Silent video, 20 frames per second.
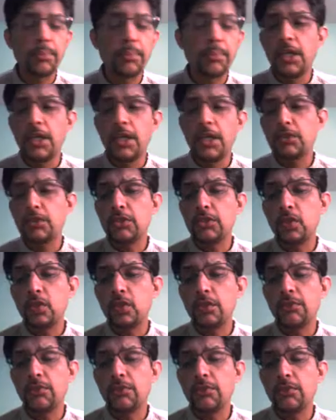He was doing
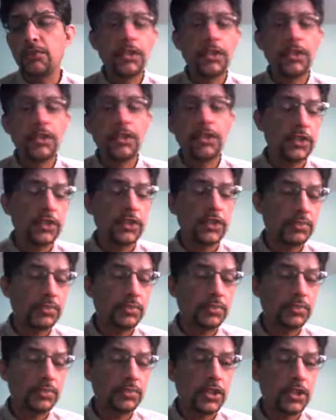very well with the
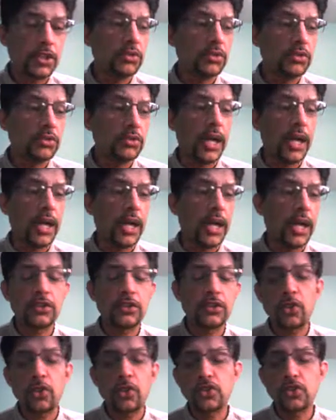spinners. He had a
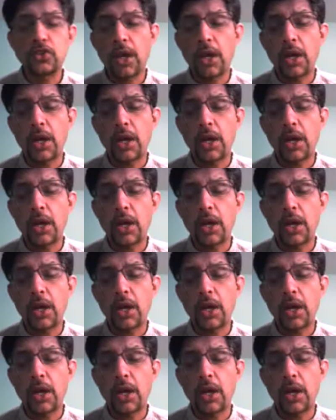long stride.